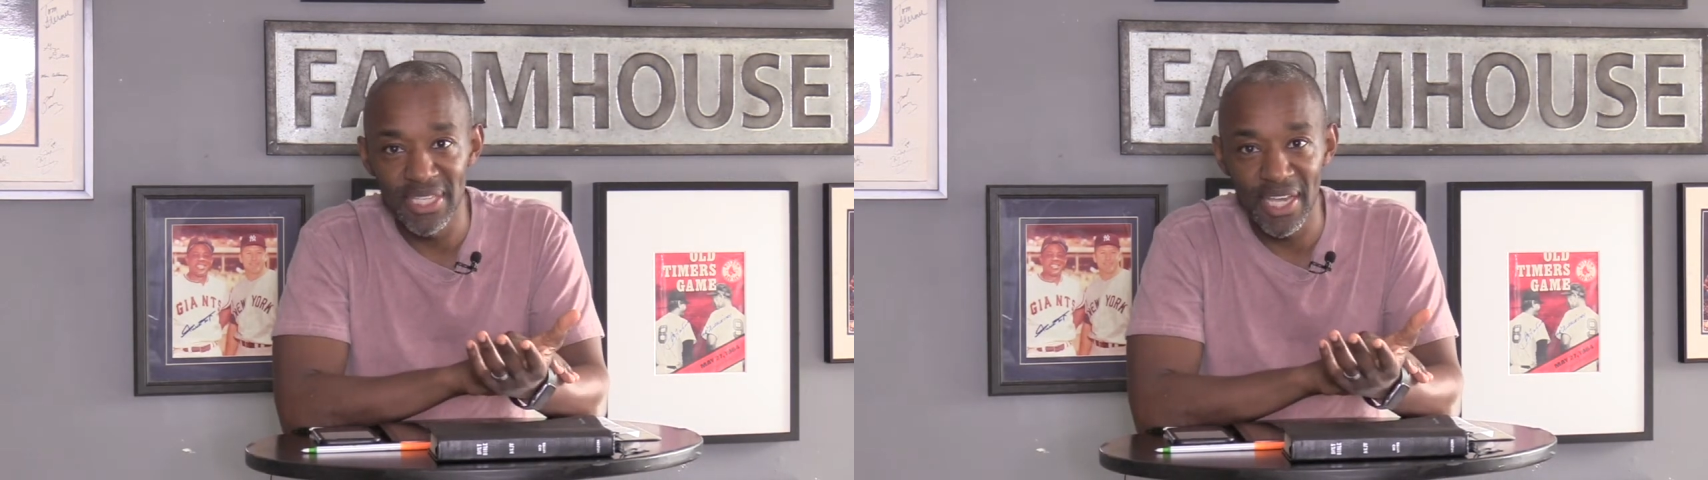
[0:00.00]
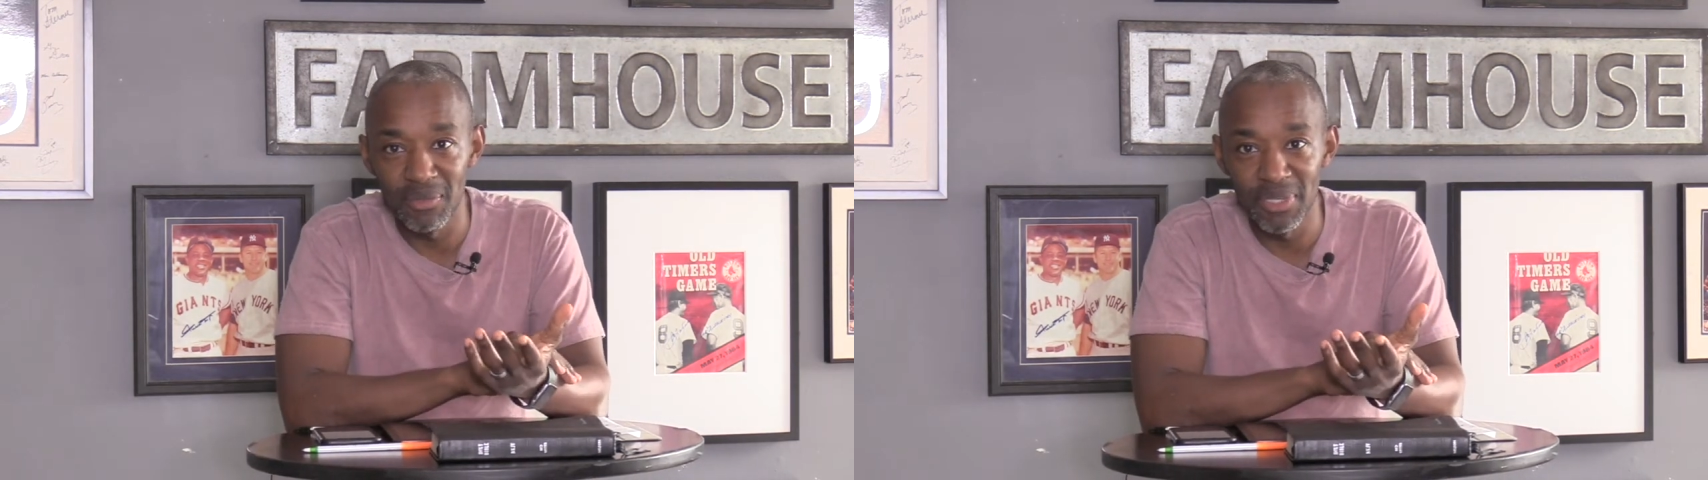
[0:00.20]

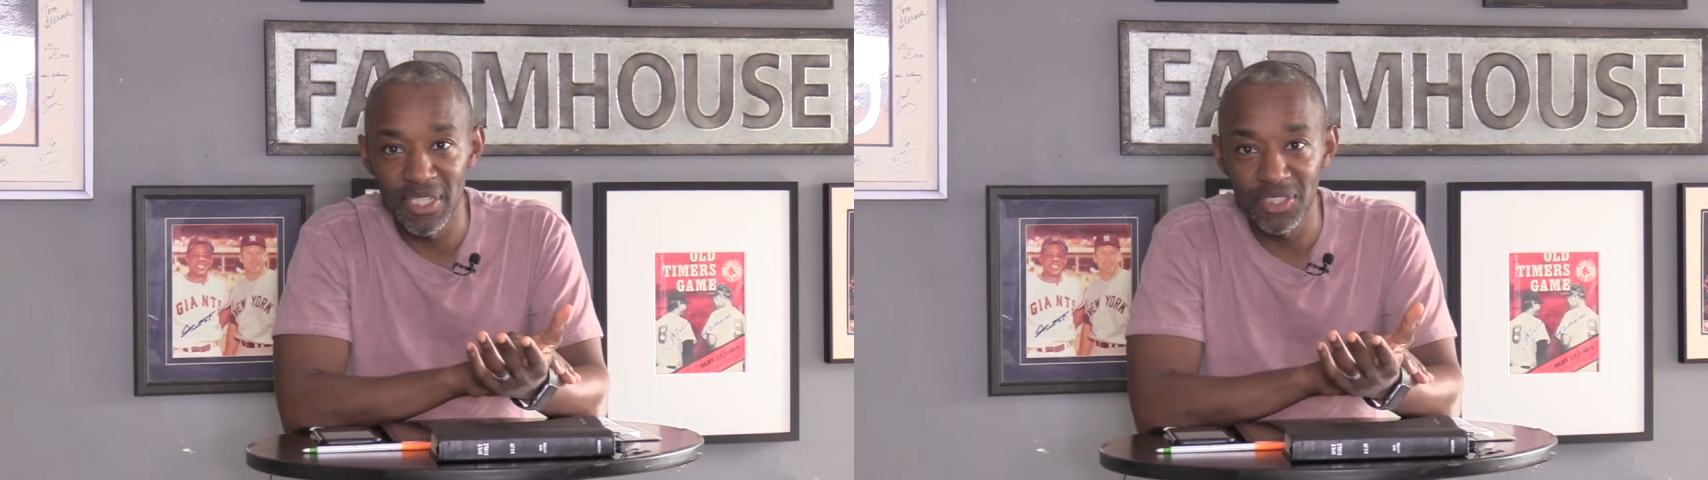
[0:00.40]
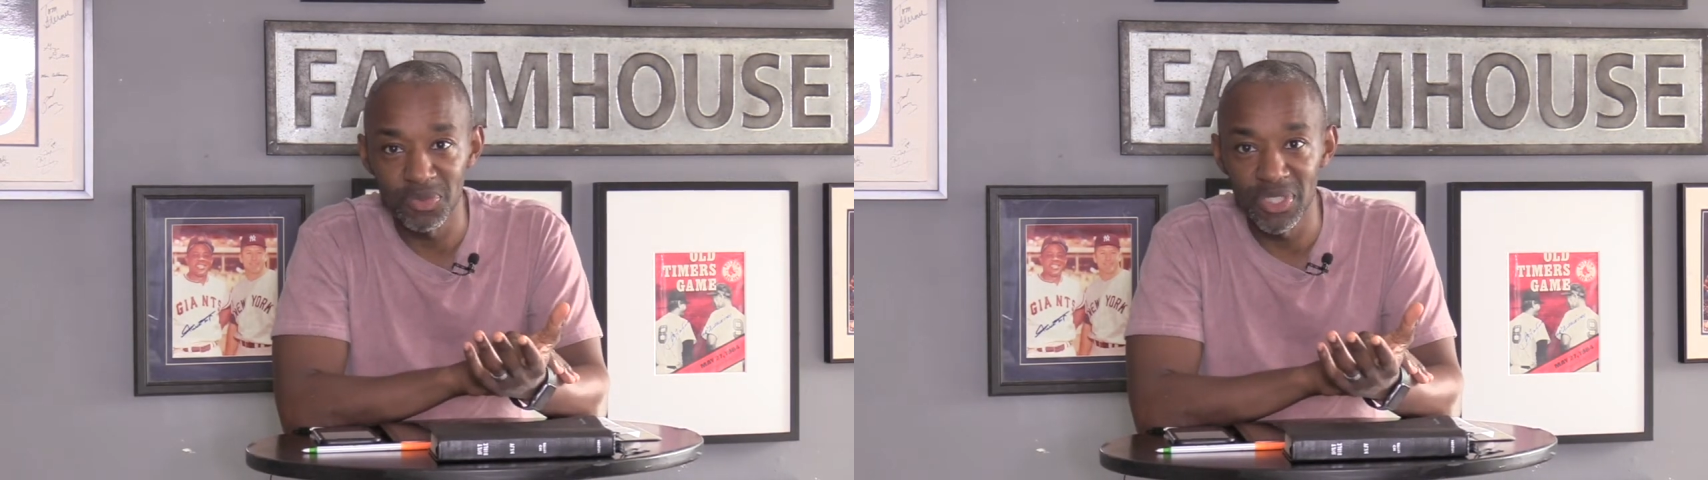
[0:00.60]
I got to be
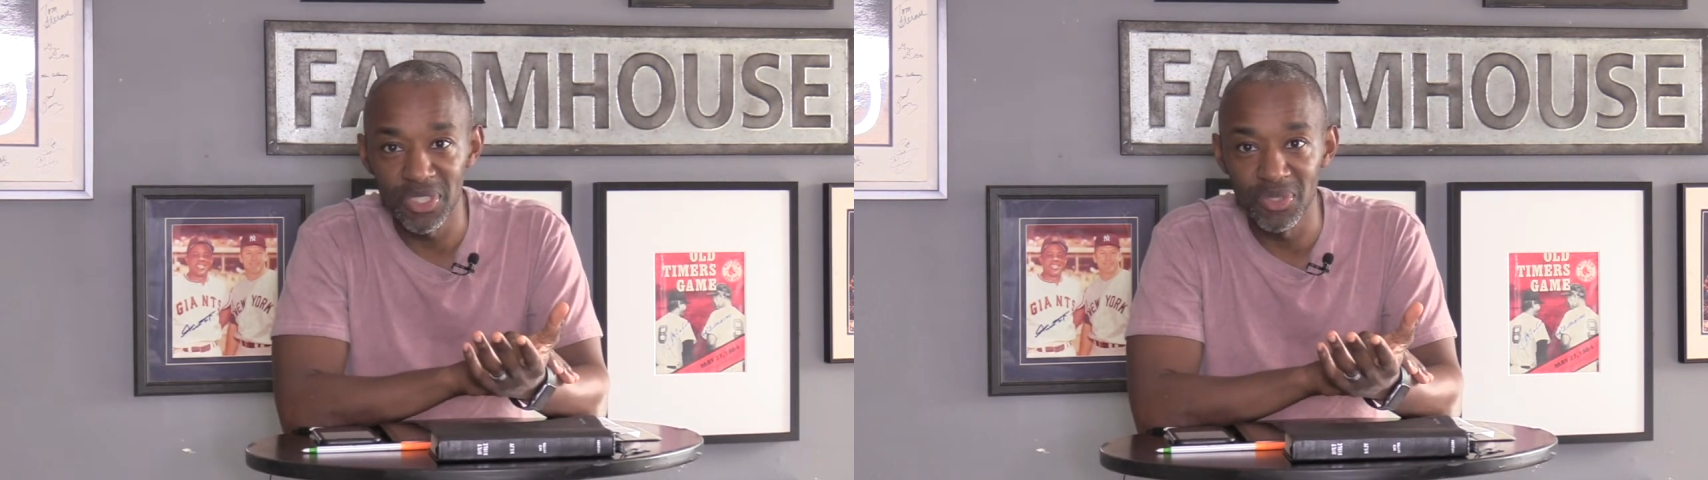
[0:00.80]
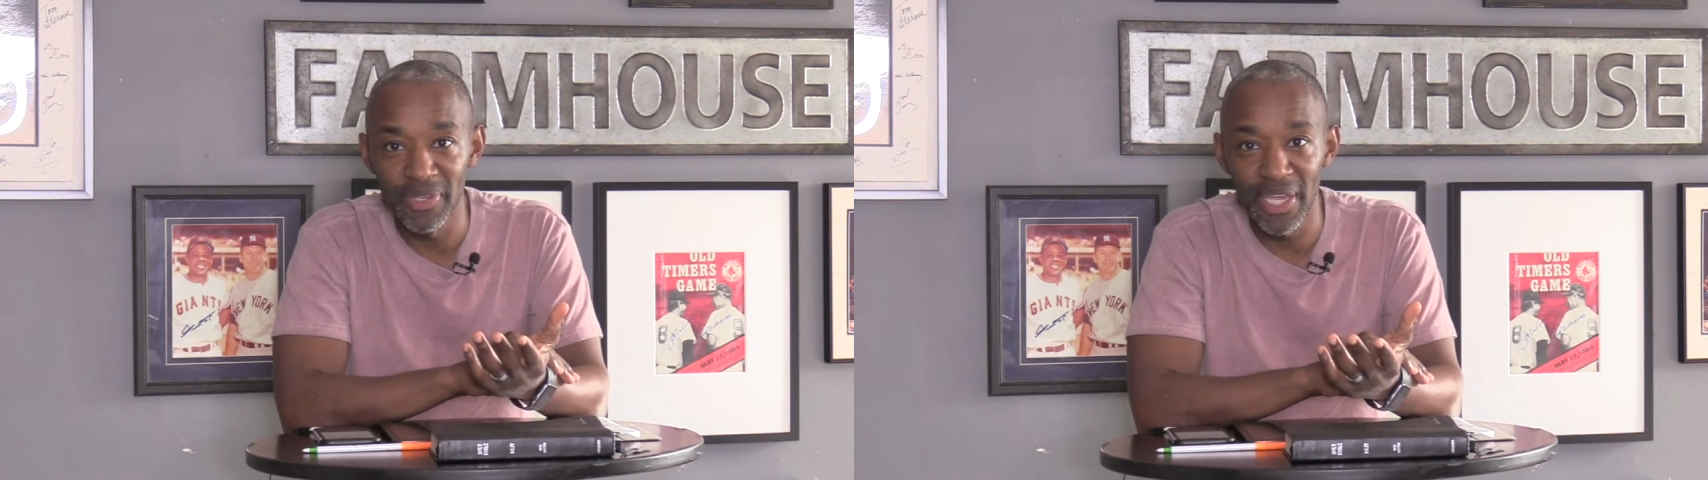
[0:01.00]
honest with you.